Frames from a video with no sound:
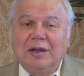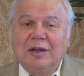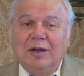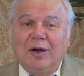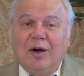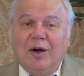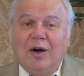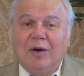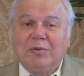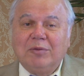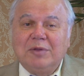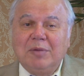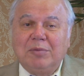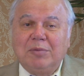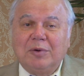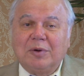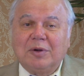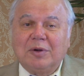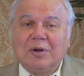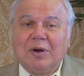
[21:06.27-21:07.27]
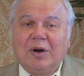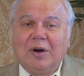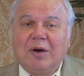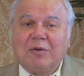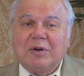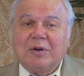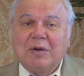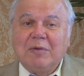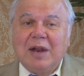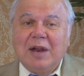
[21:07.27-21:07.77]
of the book
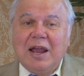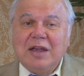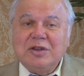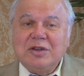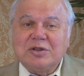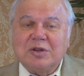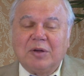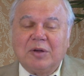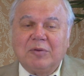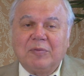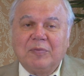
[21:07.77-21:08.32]
of Revelation.